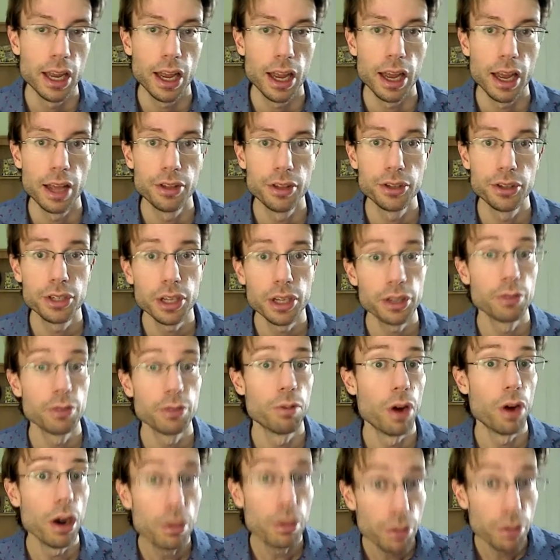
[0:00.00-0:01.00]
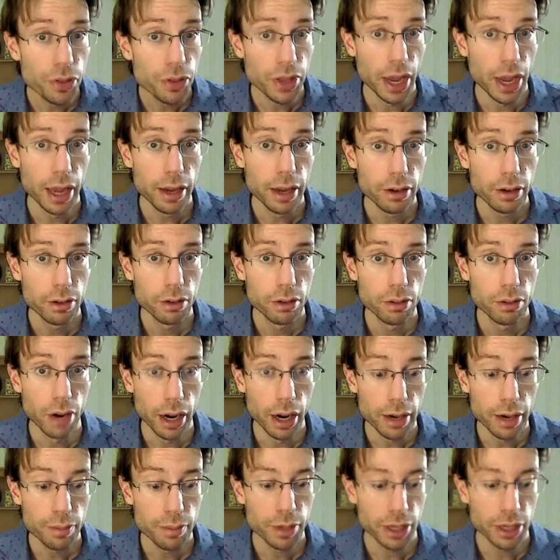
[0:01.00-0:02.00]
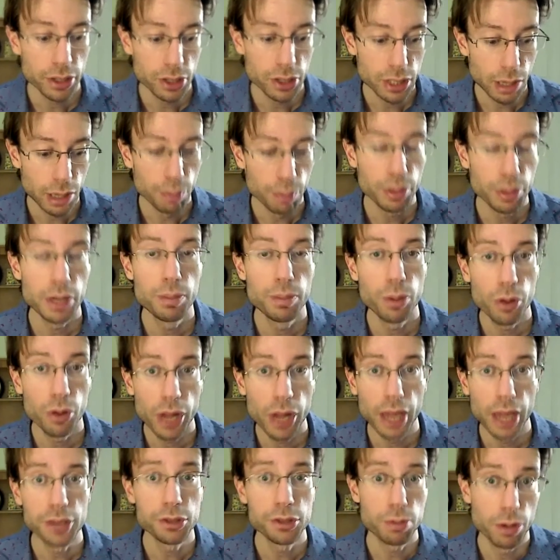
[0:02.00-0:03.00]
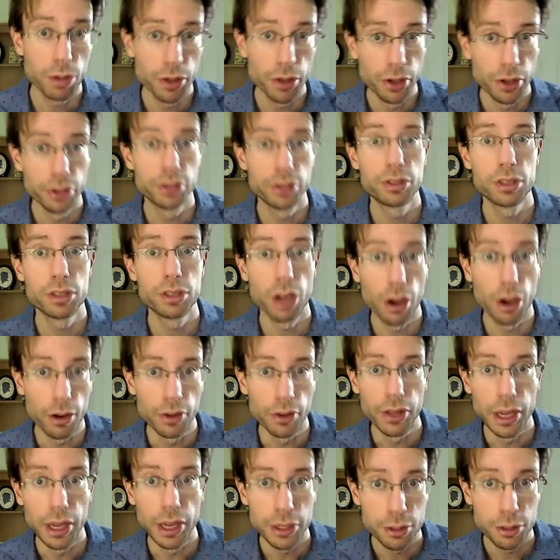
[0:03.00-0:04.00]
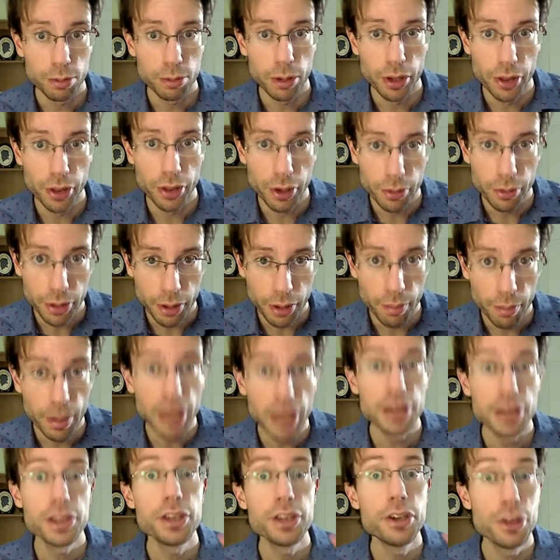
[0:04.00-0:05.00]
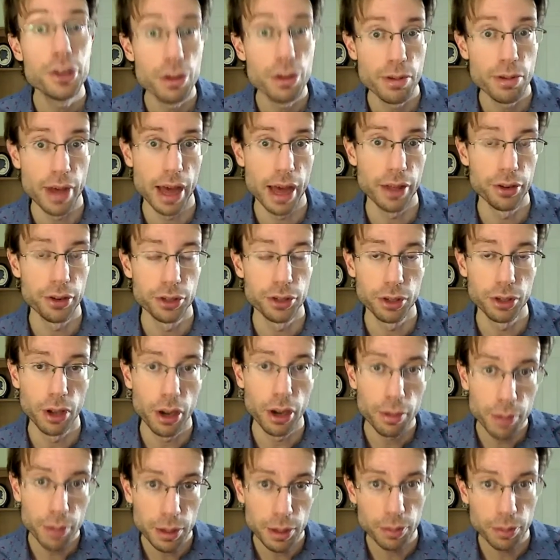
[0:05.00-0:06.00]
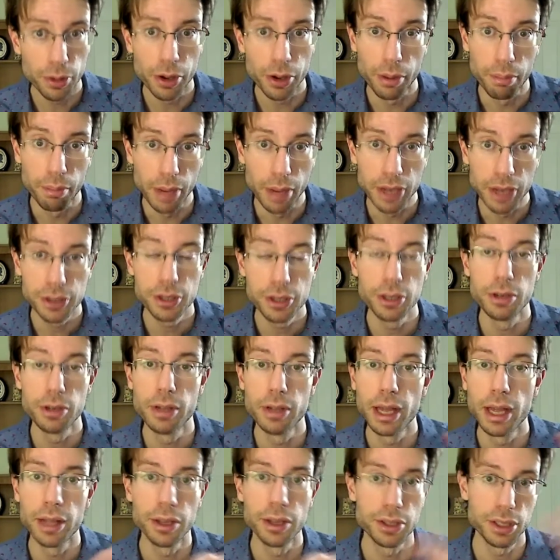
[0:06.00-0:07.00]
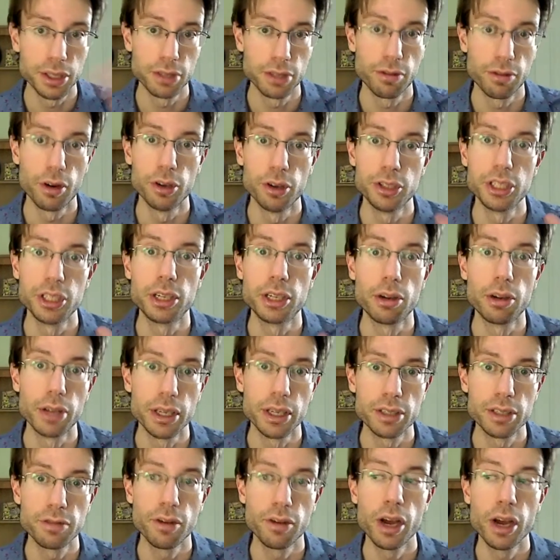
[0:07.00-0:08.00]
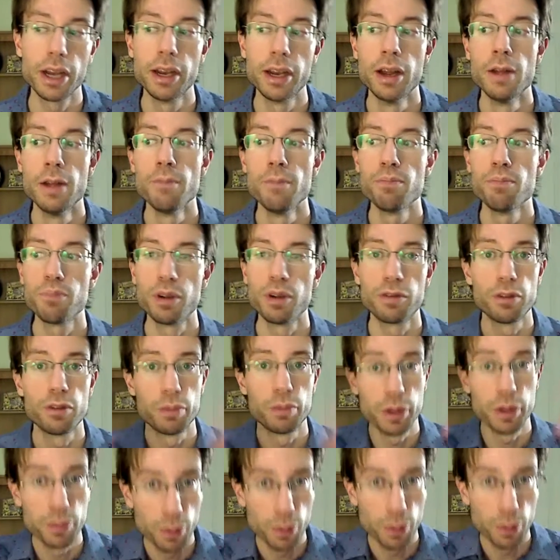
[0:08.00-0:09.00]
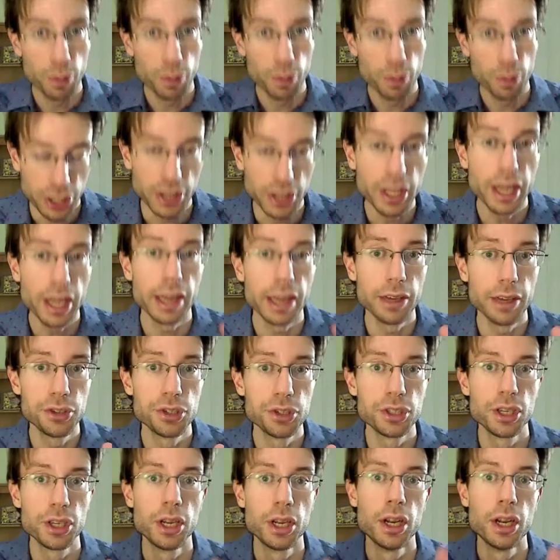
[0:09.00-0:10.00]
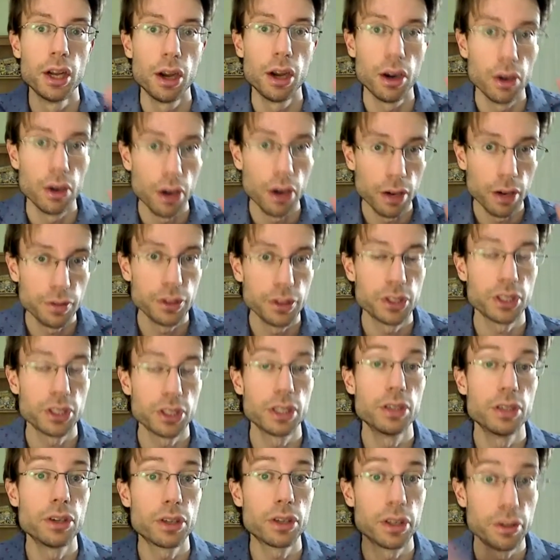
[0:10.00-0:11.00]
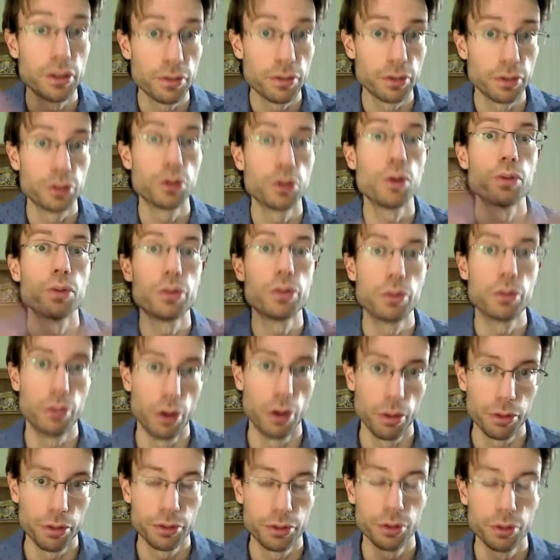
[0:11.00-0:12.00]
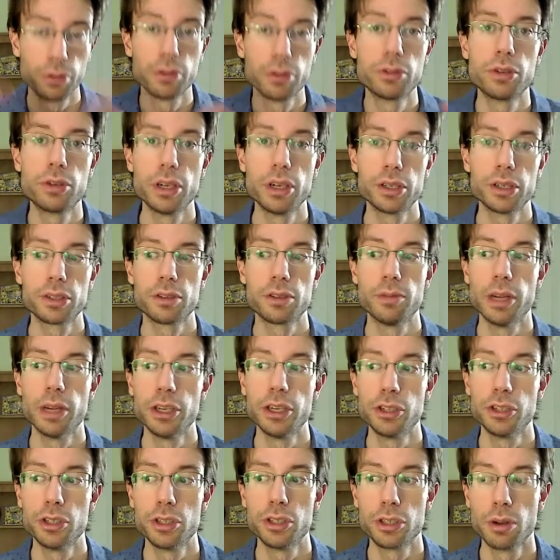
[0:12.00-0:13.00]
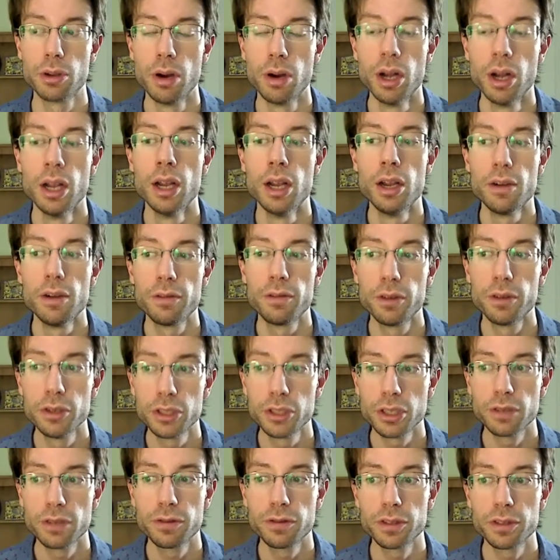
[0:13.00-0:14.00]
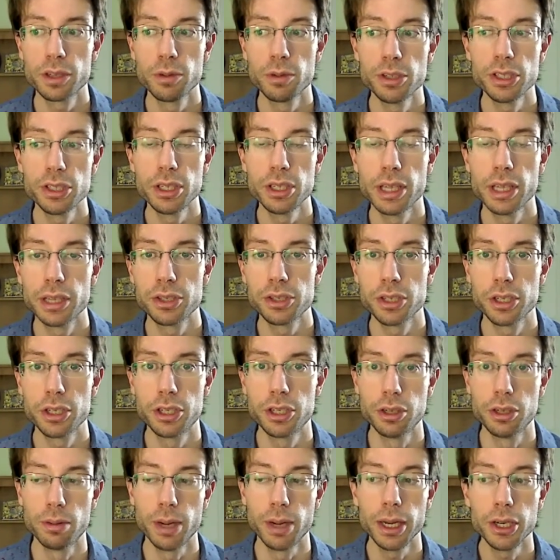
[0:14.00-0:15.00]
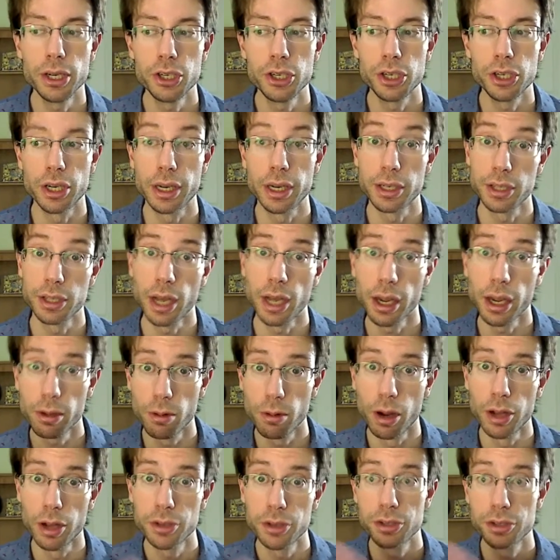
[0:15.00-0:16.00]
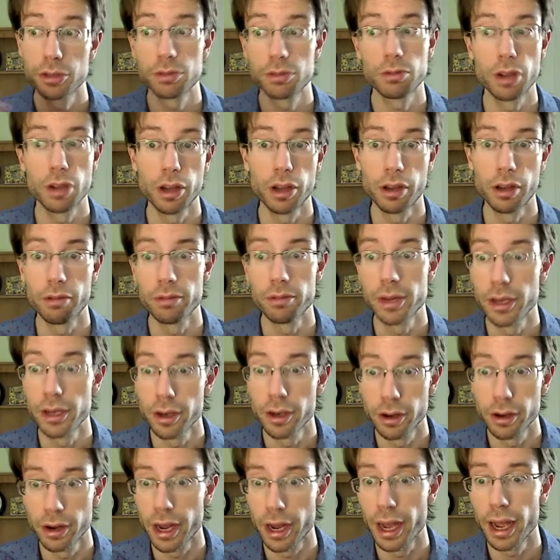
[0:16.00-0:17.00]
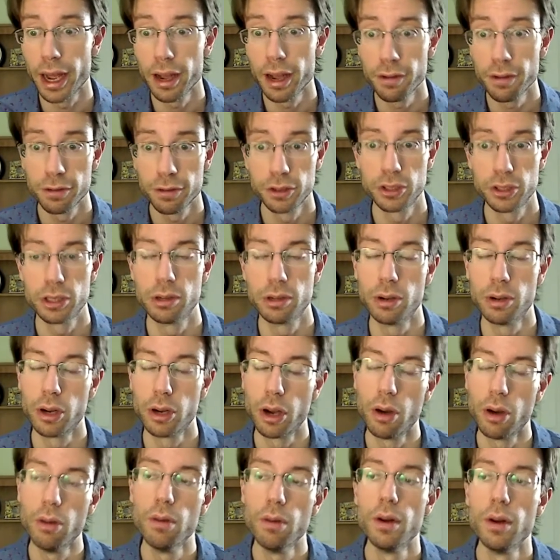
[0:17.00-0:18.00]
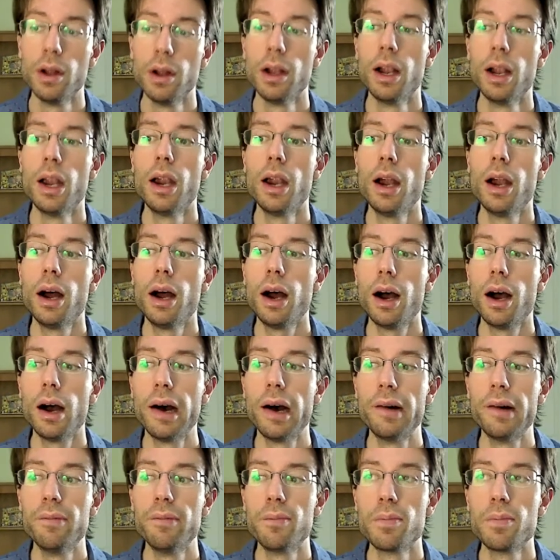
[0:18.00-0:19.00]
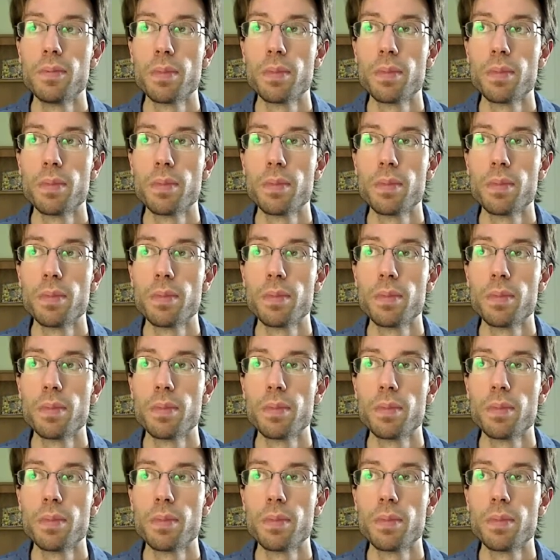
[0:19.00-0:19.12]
And there's nothing wrong with that, right? Because some people, that's where they're solid. That's where they're meant to do that. There's a lot of people that are meant to do that. That's as far as they go. That's fine. But for people watching this, are obviously looking for total growth, total transformation. So first, if someone's in that situation, as I was a year and a half or so ago, um,